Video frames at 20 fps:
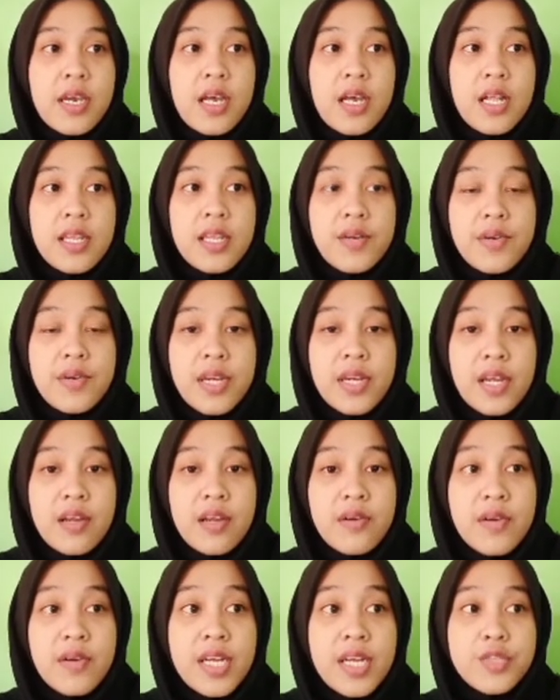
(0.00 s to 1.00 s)
lyrical
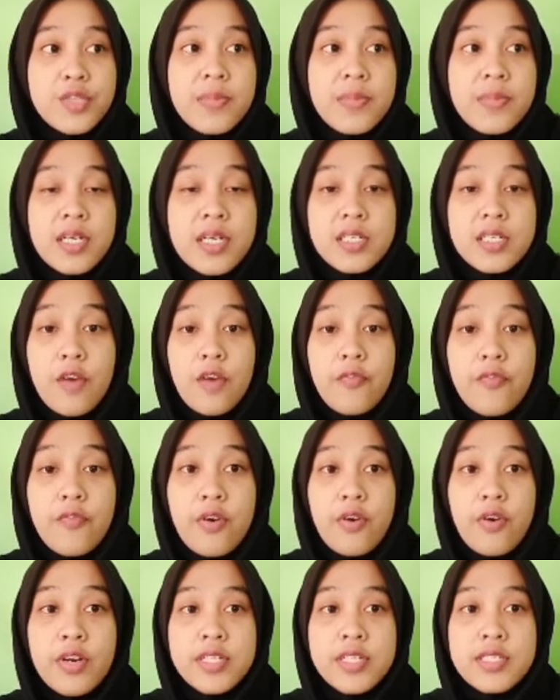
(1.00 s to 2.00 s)
arrangement of
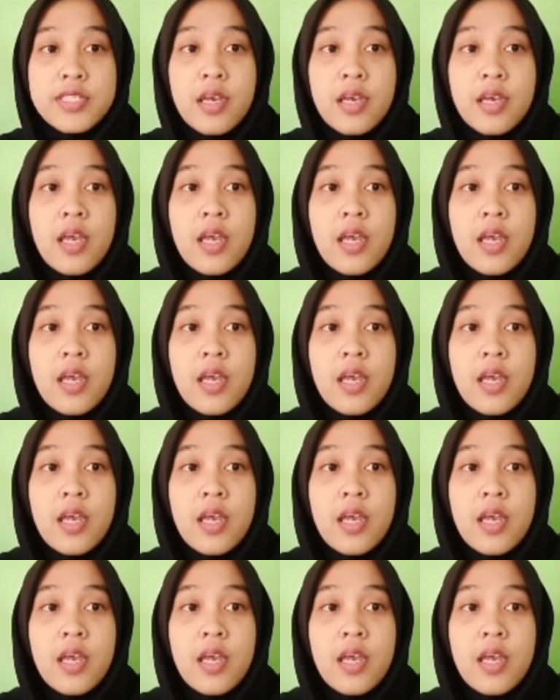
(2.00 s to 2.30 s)
words.